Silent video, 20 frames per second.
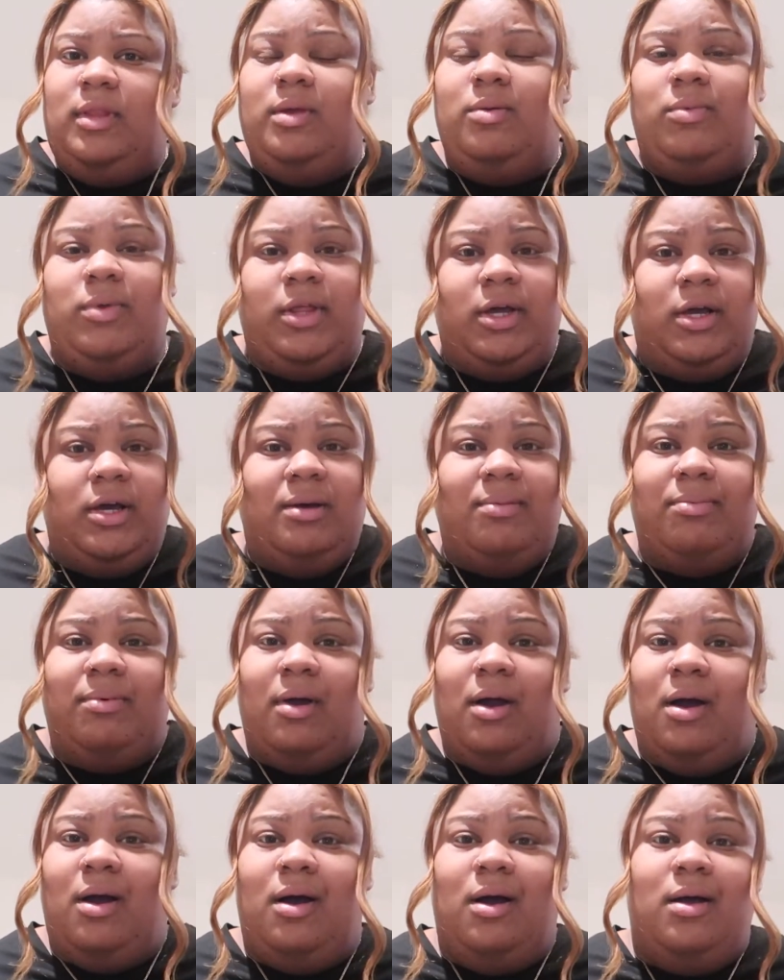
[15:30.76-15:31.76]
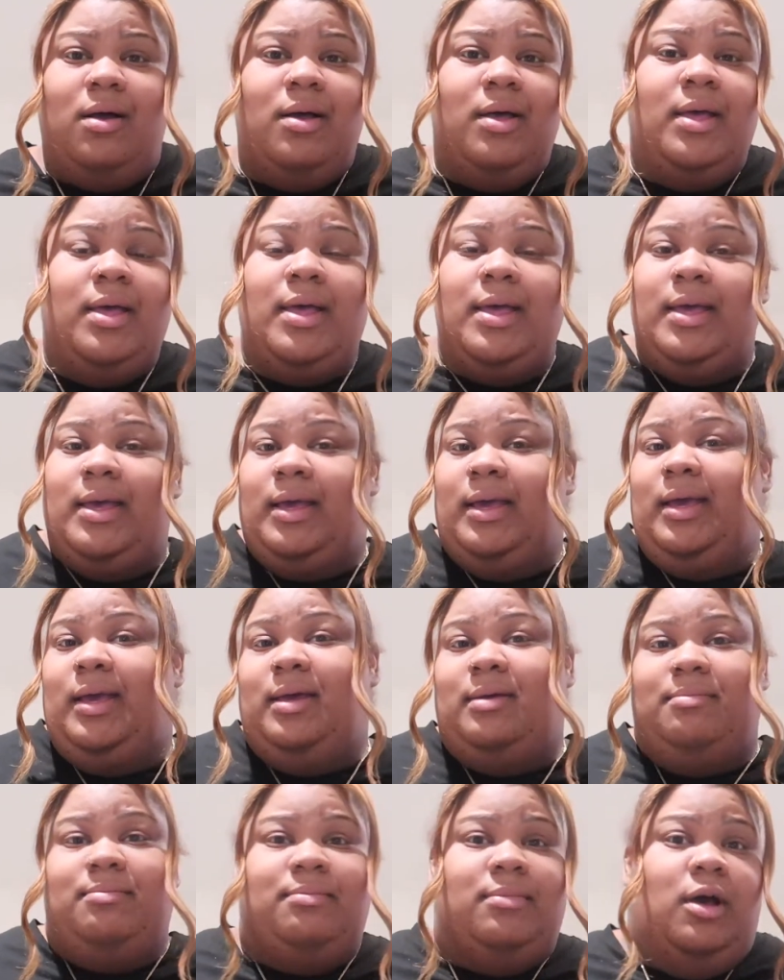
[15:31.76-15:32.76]
with a good bra
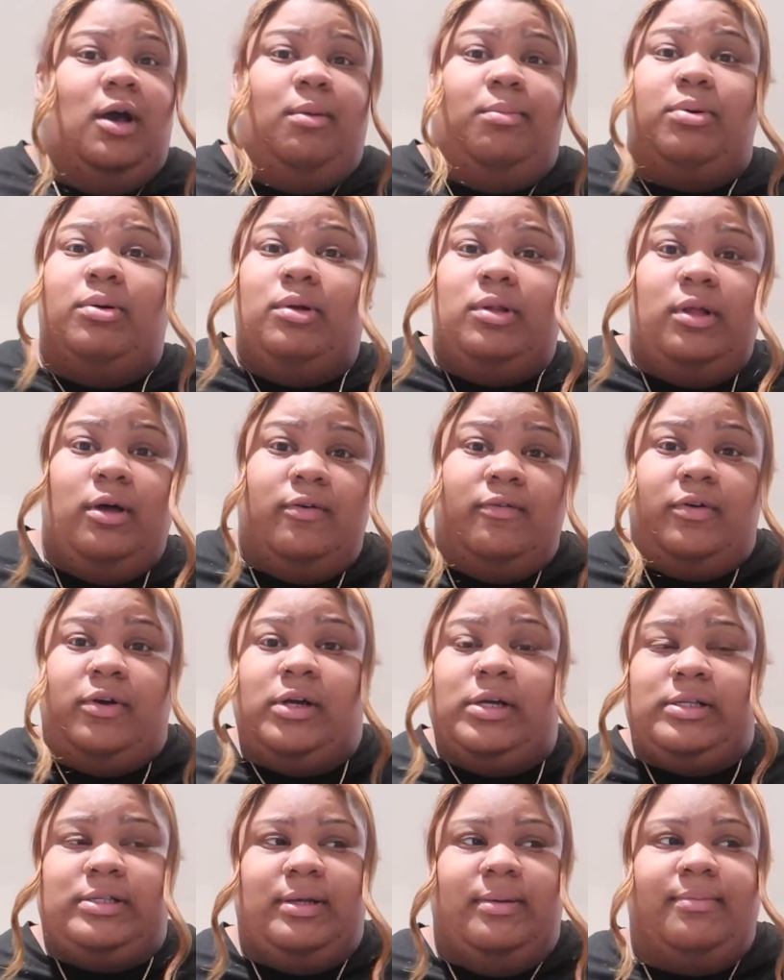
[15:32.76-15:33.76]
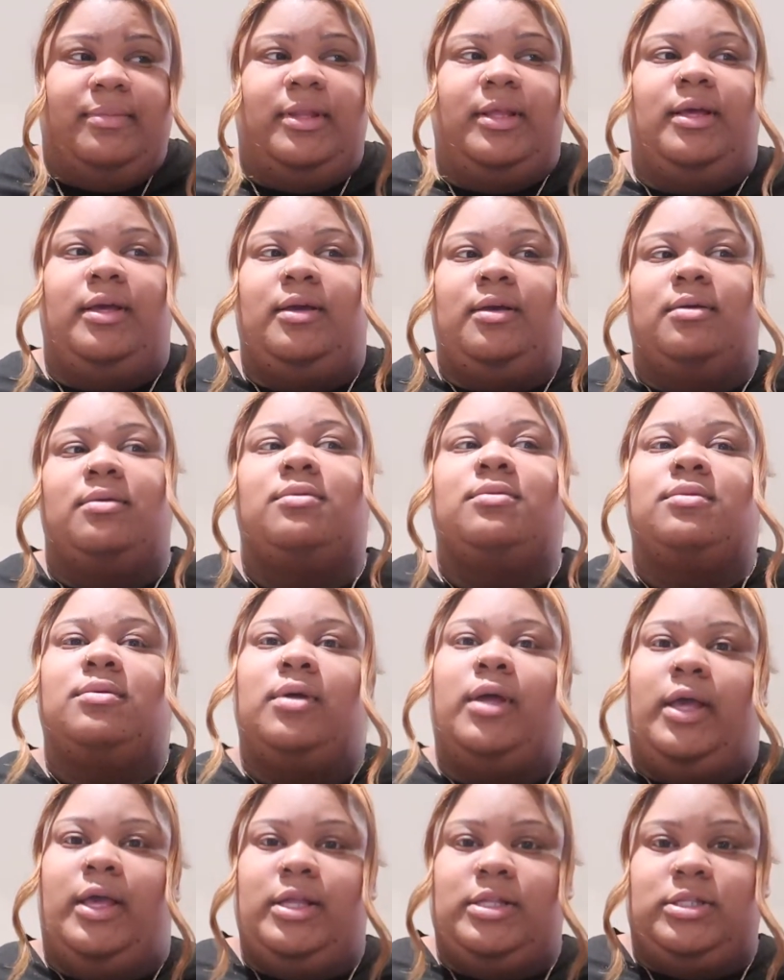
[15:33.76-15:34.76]
and a pullover or something,
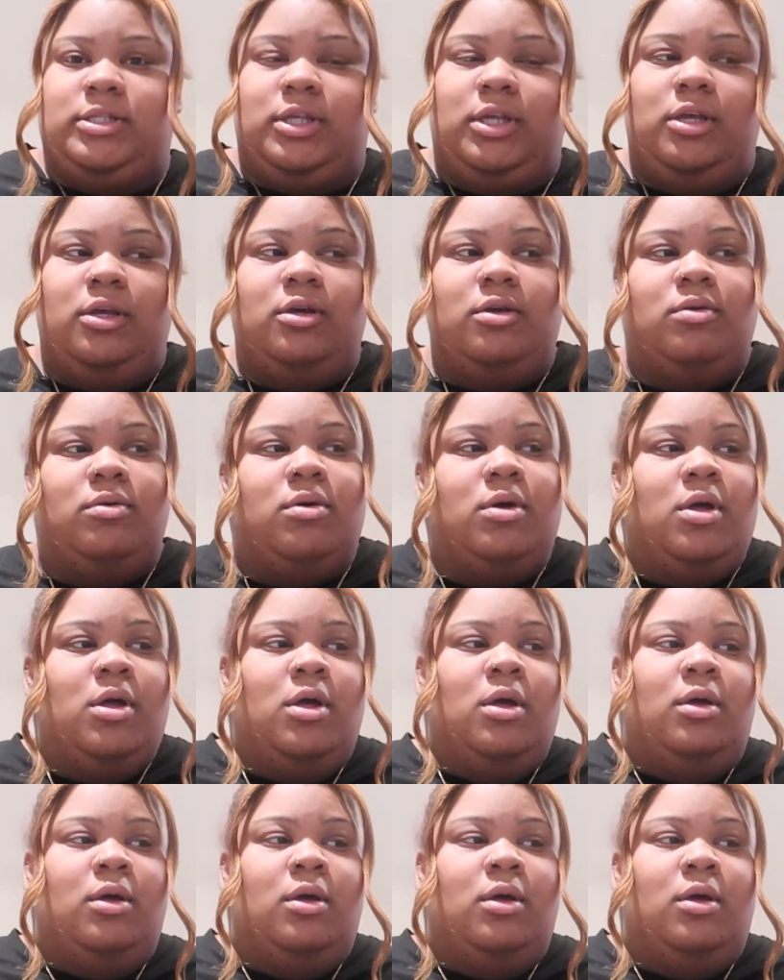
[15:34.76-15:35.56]
it's cute.